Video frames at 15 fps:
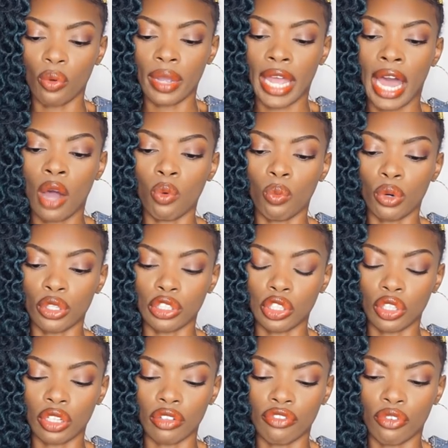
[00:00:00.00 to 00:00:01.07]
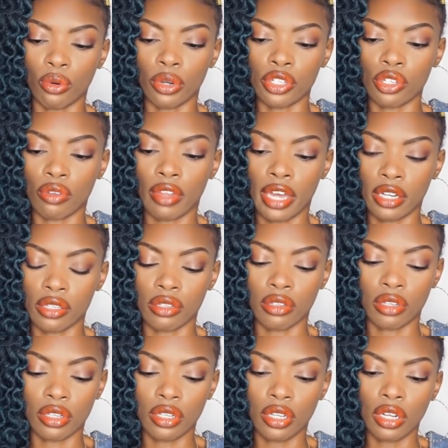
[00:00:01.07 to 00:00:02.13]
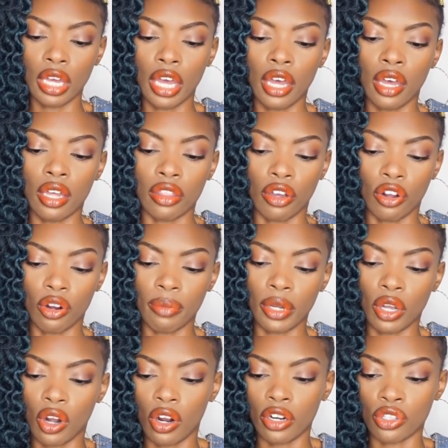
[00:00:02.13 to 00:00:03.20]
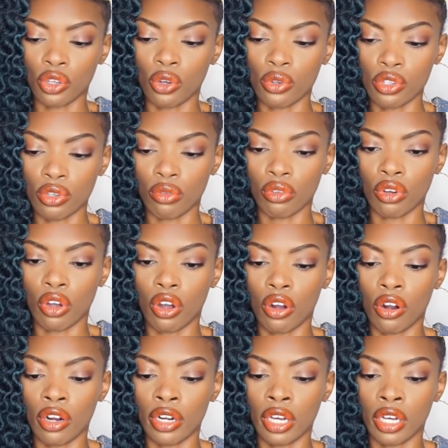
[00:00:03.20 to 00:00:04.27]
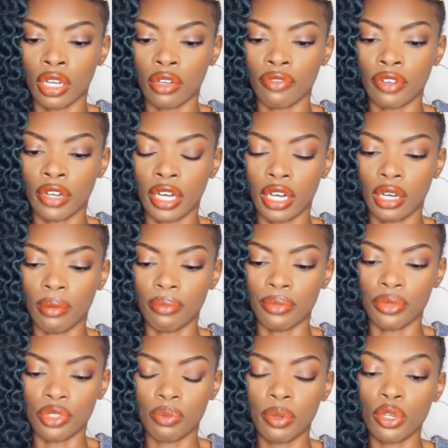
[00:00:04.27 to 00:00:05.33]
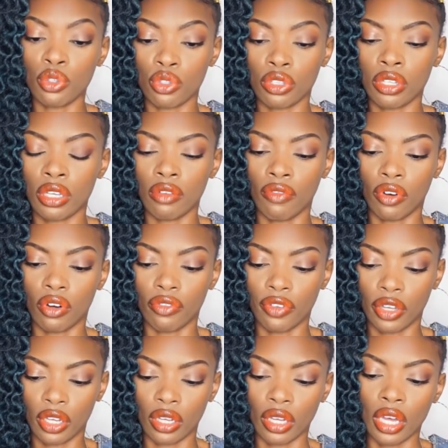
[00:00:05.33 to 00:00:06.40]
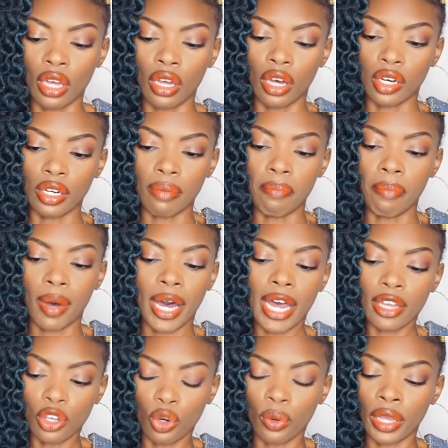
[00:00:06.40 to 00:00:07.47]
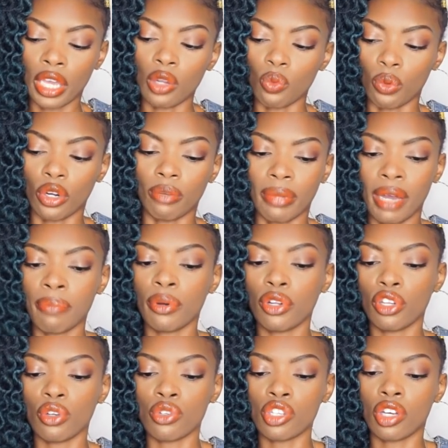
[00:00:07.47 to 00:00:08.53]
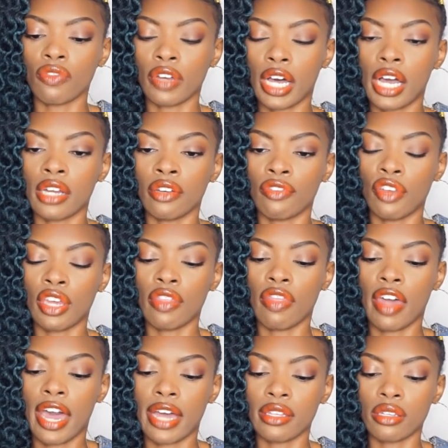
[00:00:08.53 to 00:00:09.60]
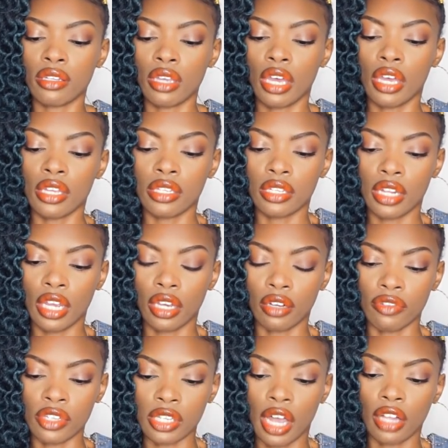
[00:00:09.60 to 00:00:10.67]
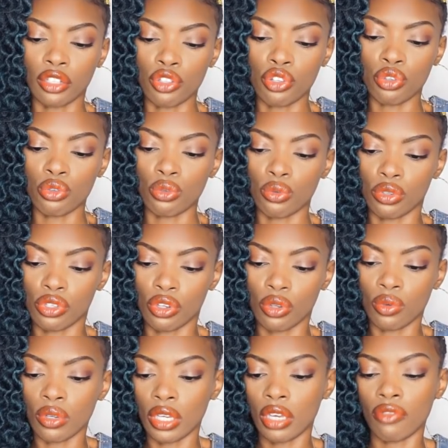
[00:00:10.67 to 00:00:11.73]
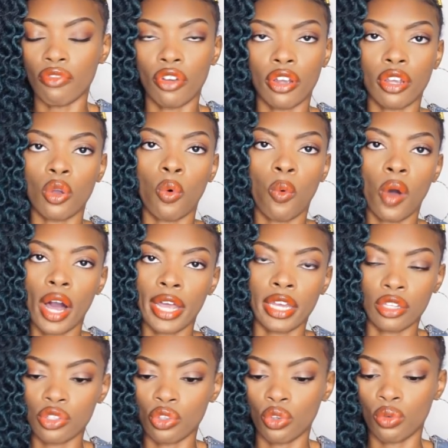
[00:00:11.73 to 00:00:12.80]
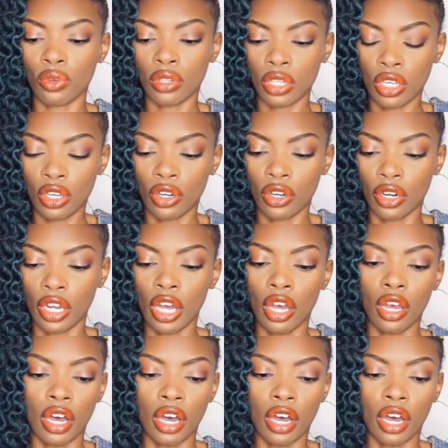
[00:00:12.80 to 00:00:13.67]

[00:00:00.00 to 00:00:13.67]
going outward looking for it. So that is good. The Hermit card is also the card of spiritually evolving by going inward, by putting yourself kind of in that state of solitude, so you can get very quiet, so you can hear